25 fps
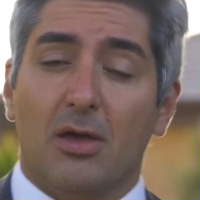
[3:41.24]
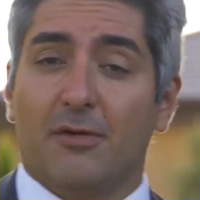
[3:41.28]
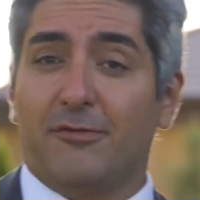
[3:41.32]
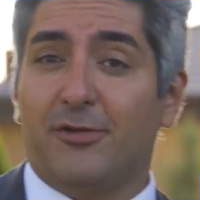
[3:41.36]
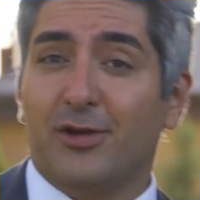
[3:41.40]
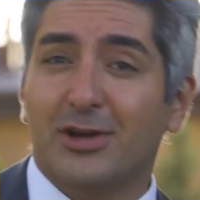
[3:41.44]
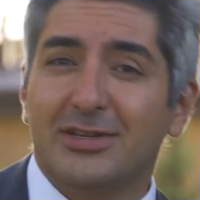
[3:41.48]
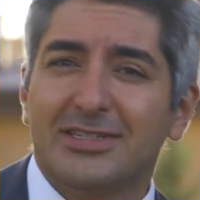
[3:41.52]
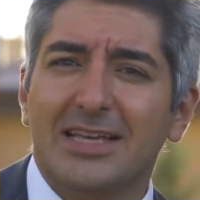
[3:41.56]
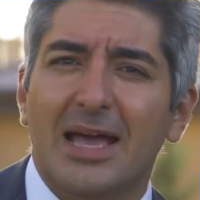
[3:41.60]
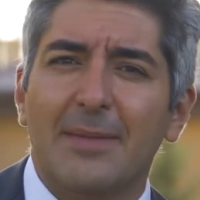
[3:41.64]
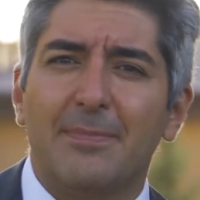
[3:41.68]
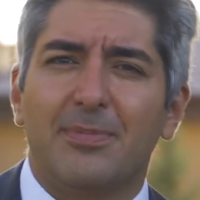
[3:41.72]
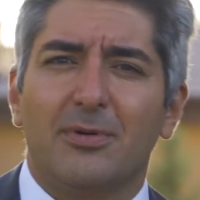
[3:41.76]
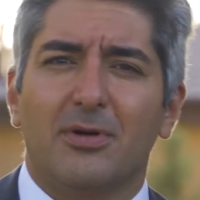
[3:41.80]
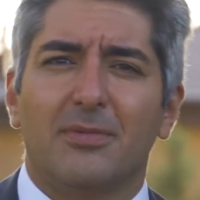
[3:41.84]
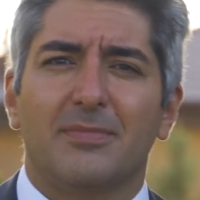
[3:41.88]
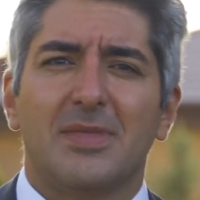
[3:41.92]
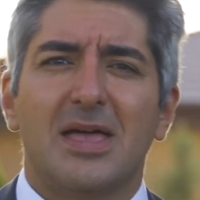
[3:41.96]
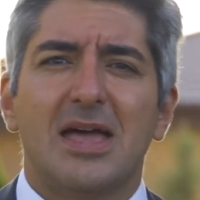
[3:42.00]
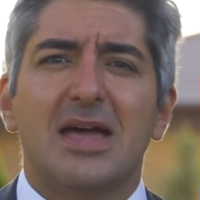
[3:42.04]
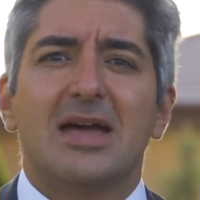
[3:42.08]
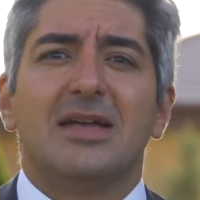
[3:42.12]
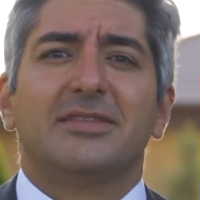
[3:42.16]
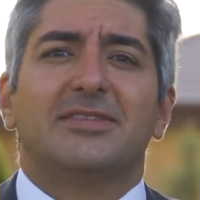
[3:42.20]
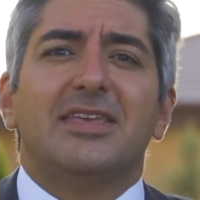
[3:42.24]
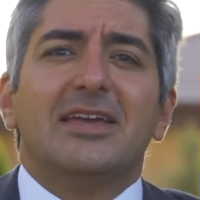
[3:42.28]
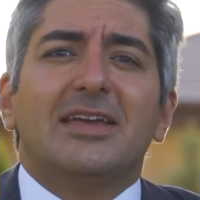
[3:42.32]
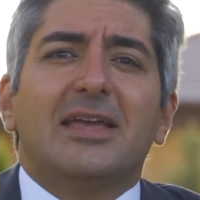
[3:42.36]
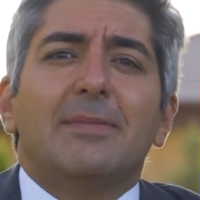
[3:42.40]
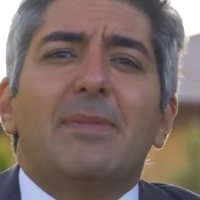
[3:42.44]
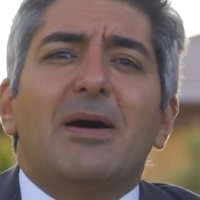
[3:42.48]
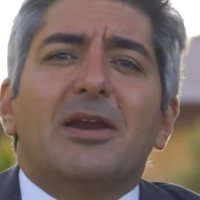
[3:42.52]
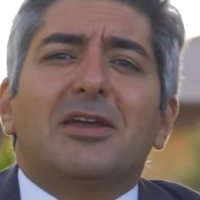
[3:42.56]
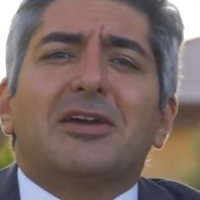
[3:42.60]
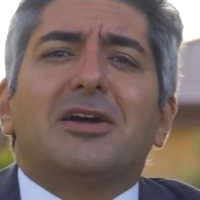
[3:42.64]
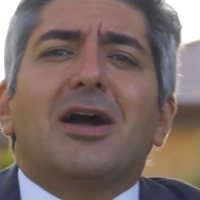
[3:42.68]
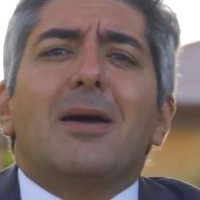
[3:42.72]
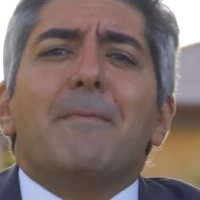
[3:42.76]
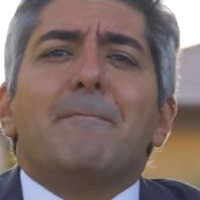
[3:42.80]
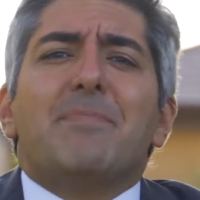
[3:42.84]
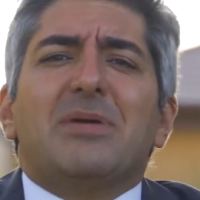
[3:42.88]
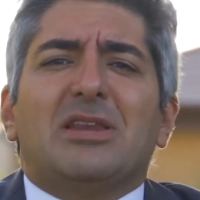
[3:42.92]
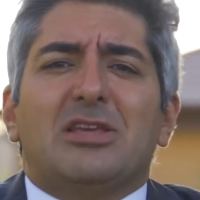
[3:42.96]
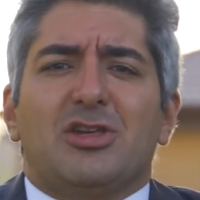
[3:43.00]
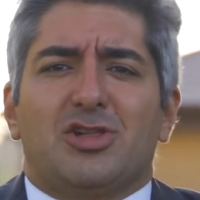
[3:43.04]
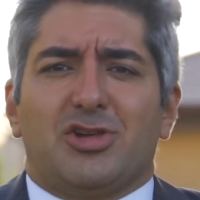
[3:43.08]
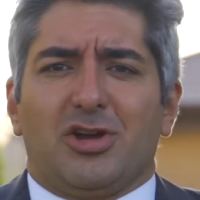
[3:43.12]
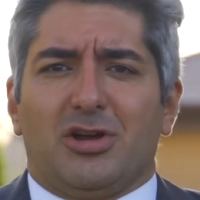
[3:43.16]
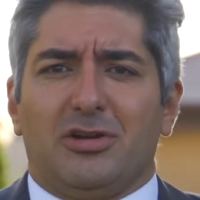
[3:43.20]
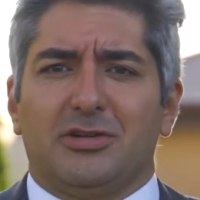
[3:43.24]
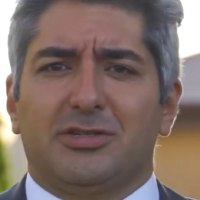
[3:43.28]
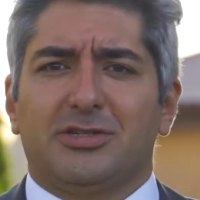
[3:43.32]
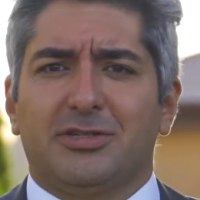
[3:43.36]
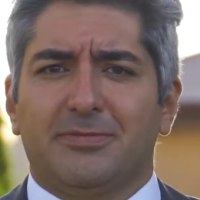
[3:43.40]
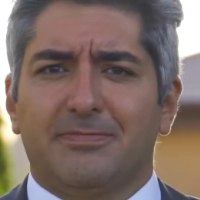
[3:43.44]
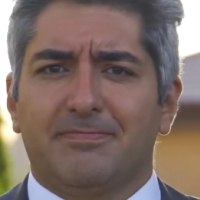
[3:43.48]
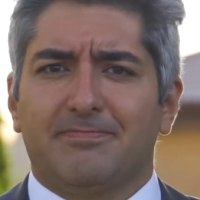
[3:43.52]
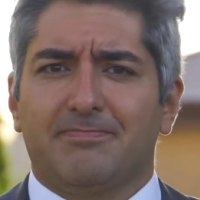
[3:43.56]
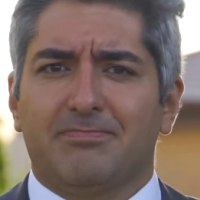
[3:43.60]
For example, think about company shares.